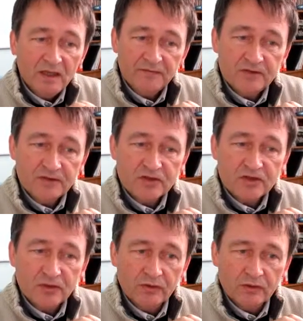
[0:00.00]
After the
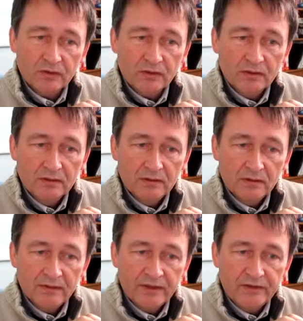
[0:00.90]
stall,
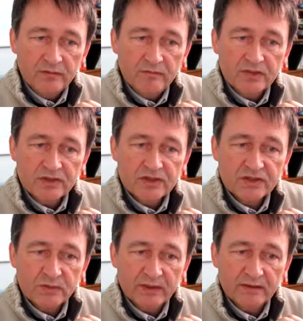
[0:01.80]
their numbers
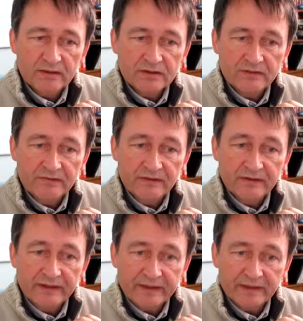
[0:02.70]
swelled to
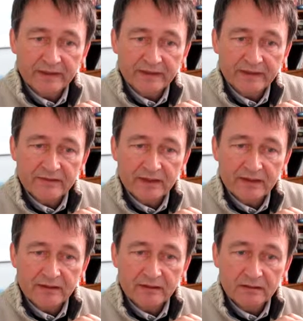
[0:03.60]
fill the alley, and
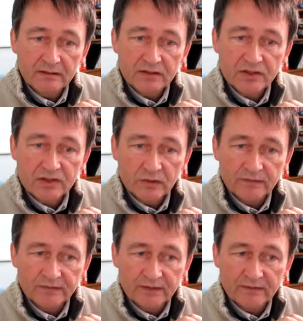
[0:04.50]
then, in just
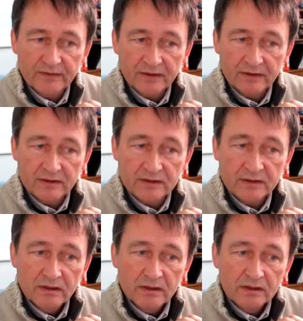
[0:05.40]
over 5
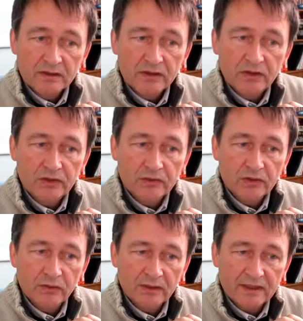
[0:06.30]
yards, the queue
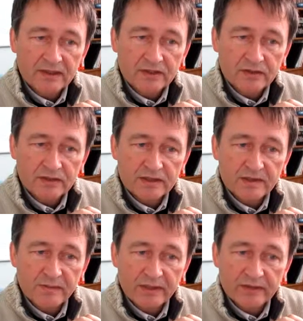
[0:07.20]
coalesced to
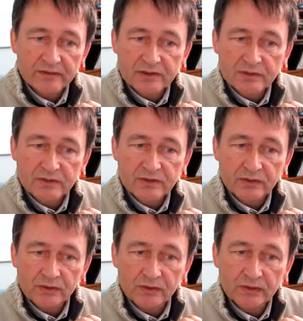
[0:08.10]
disappear into a
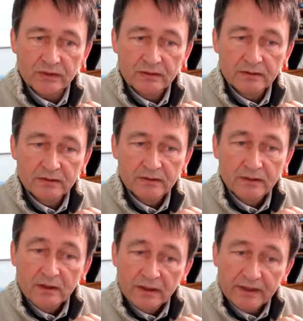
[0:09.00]
door.
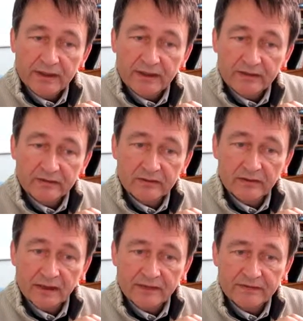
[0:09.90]
Again on the
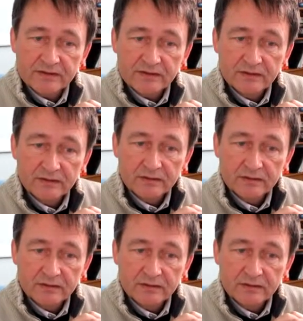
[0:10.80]
left.